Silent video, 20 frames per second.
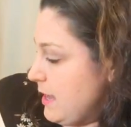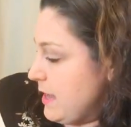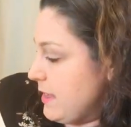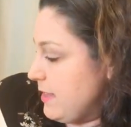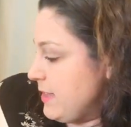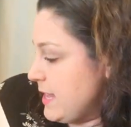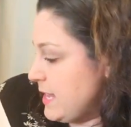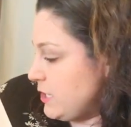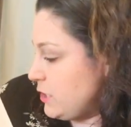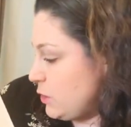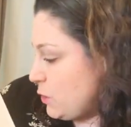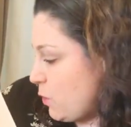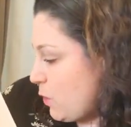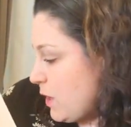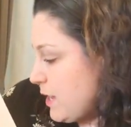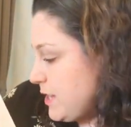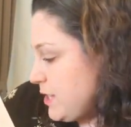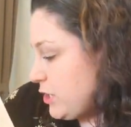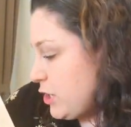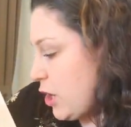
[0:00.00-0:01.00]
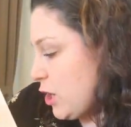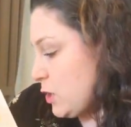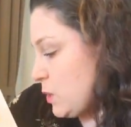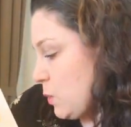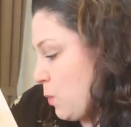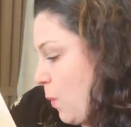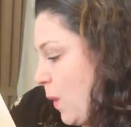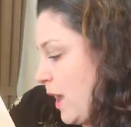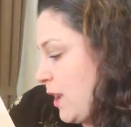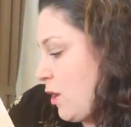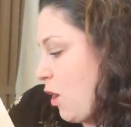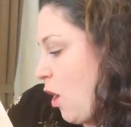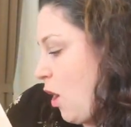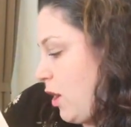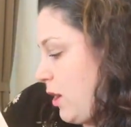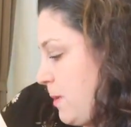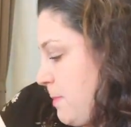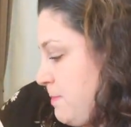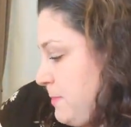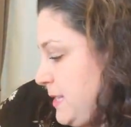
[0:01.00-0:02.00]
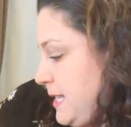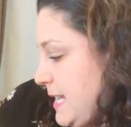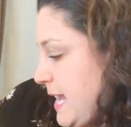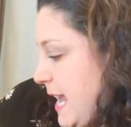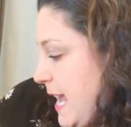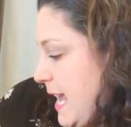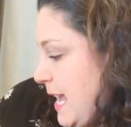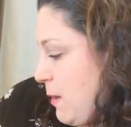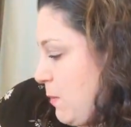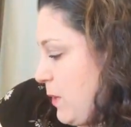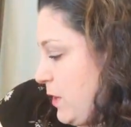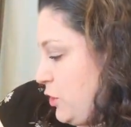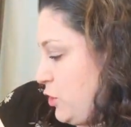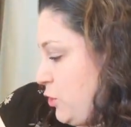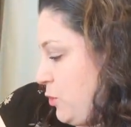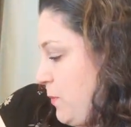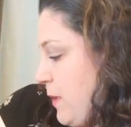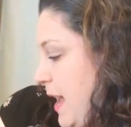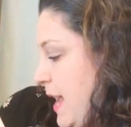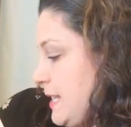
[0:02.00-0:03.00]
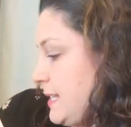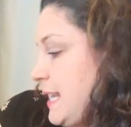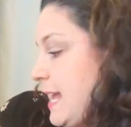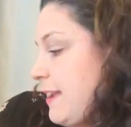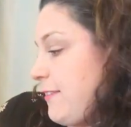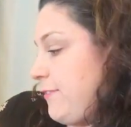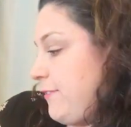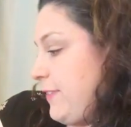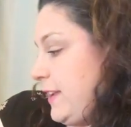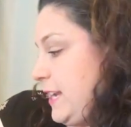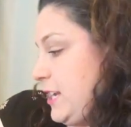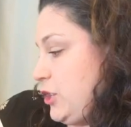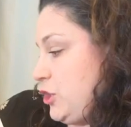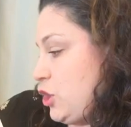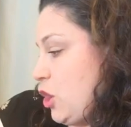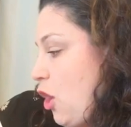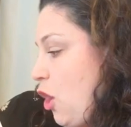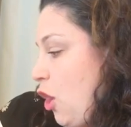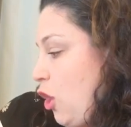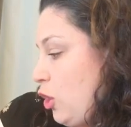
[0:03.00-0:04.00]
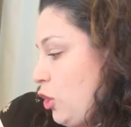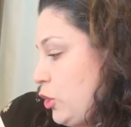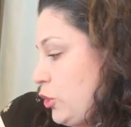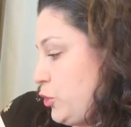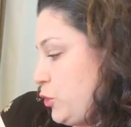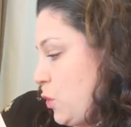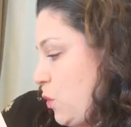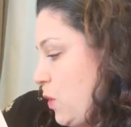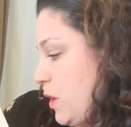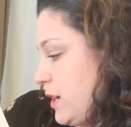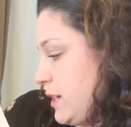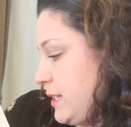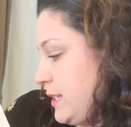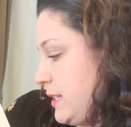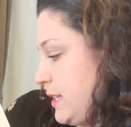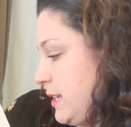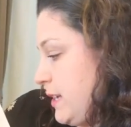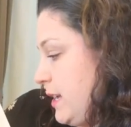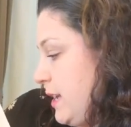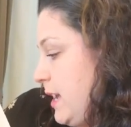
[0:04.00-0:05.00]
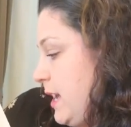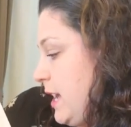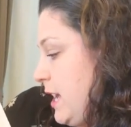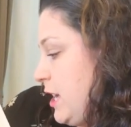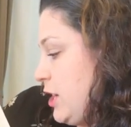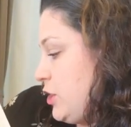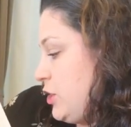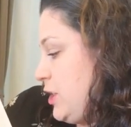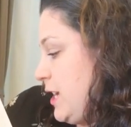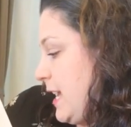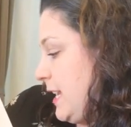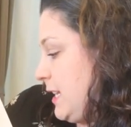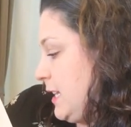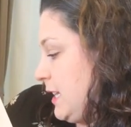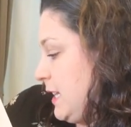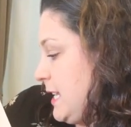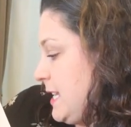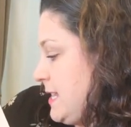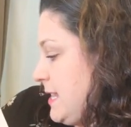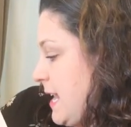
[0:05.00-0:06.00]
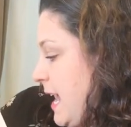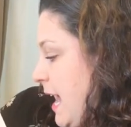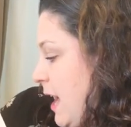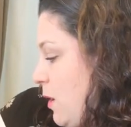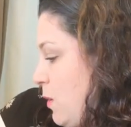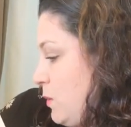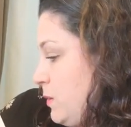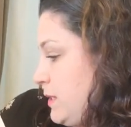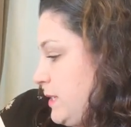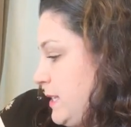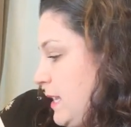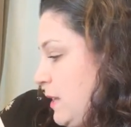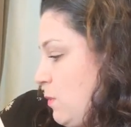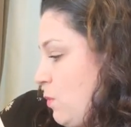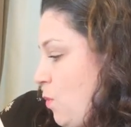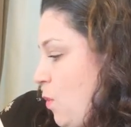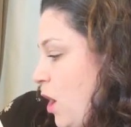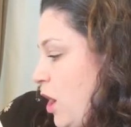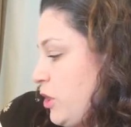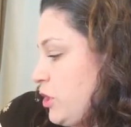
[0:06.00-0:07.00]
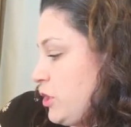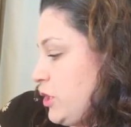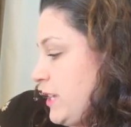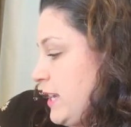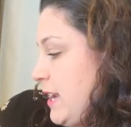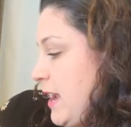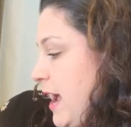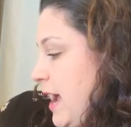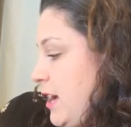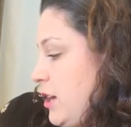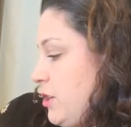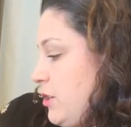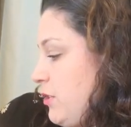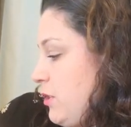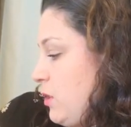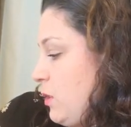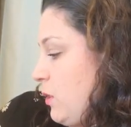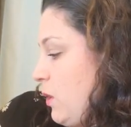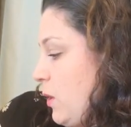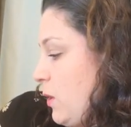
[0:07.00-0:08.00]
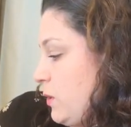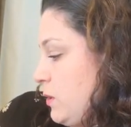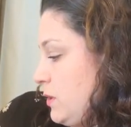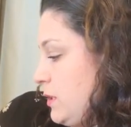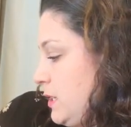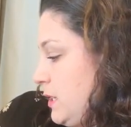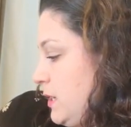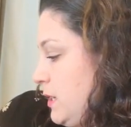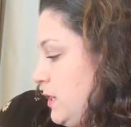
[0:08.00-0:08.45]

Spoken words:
This story starts one autumn day when Shiraz had finished all her chores. She had cleaned the house and washed and ironed the clothes.